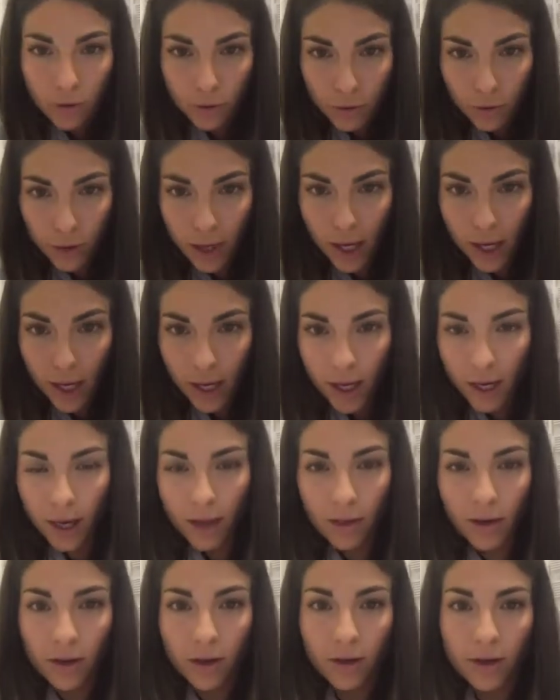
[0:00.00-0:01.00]
I
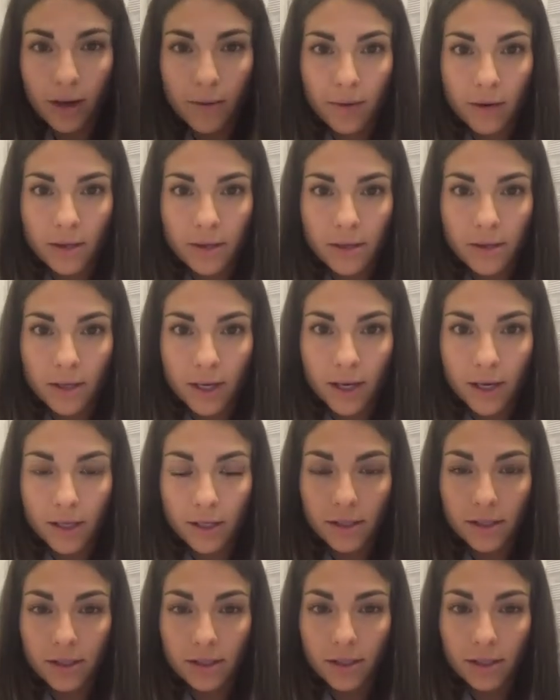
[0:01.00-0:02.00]
think your name
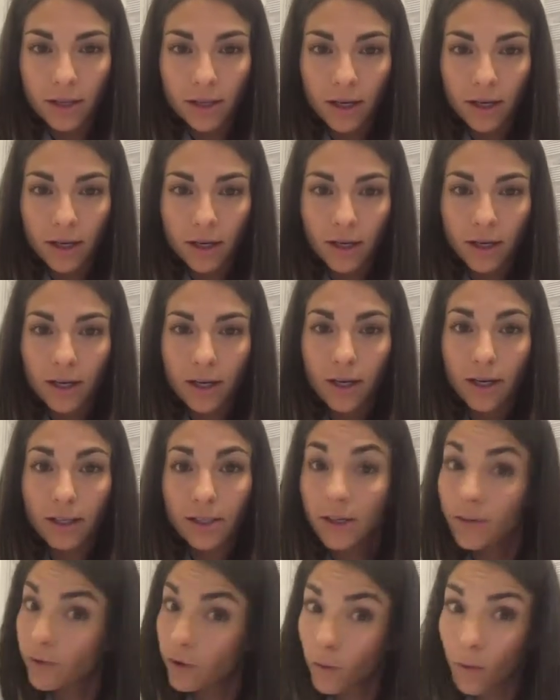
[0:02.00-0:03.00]
is?
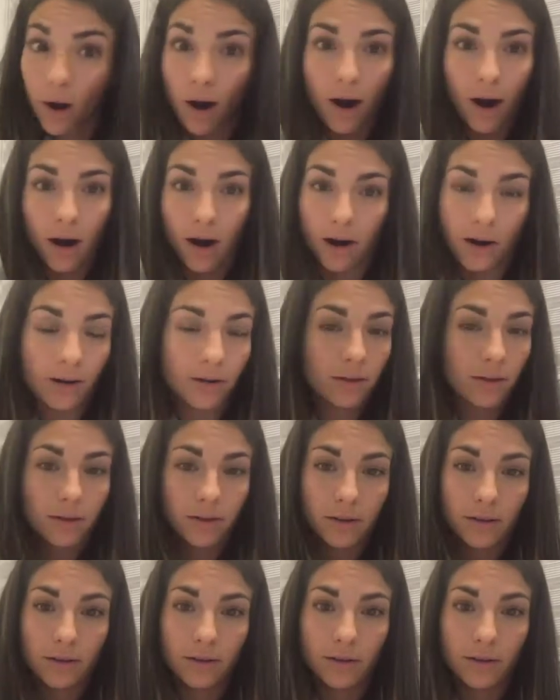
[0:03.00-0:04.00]
Because if you are,
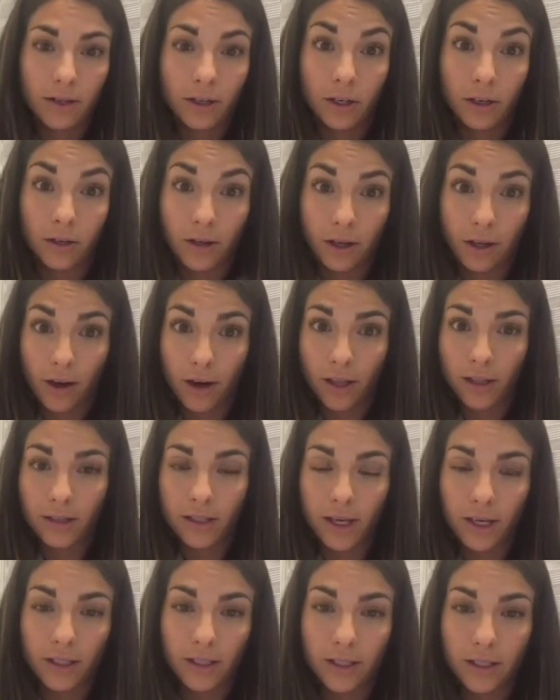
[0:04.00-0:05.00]
you're a
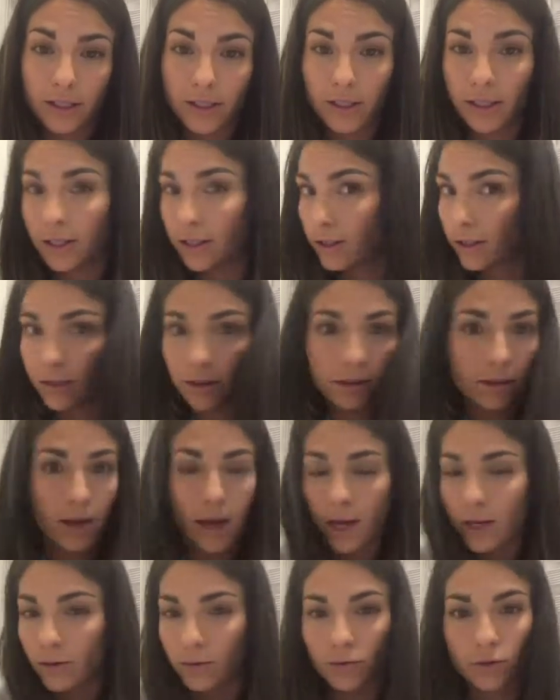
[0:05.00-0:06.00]
godsend because
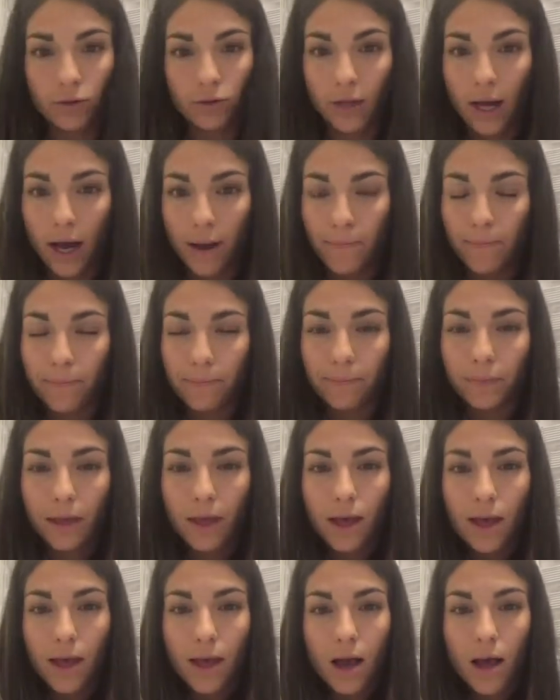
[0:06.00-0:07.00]
I don't do that.
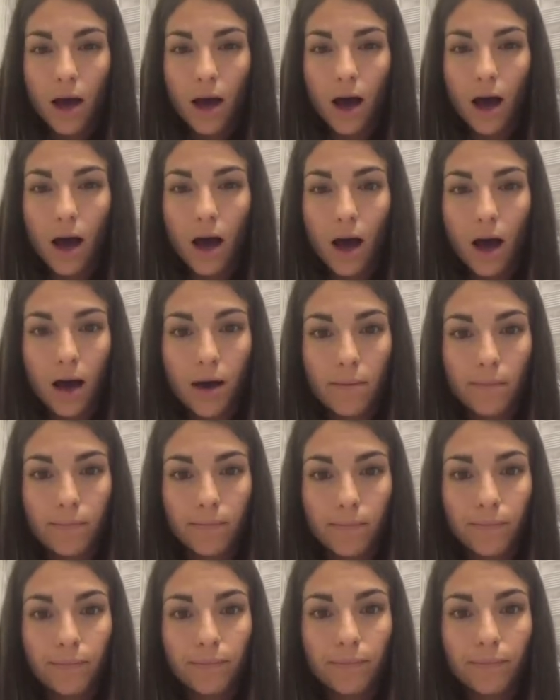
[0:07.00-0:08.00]

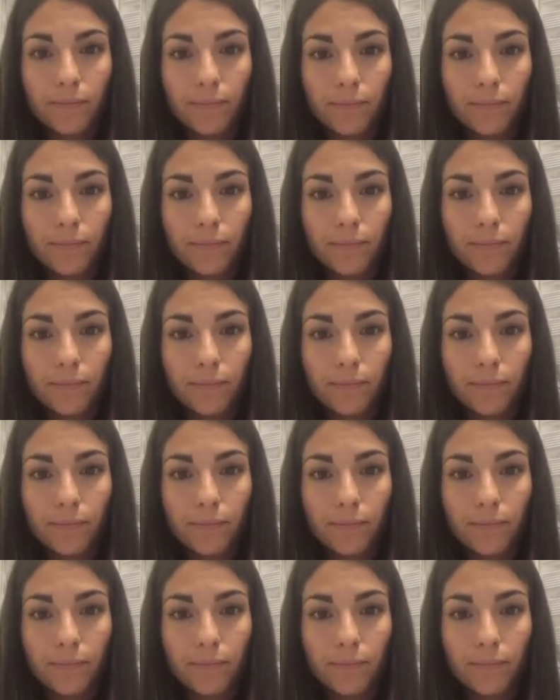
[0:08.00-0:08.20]
The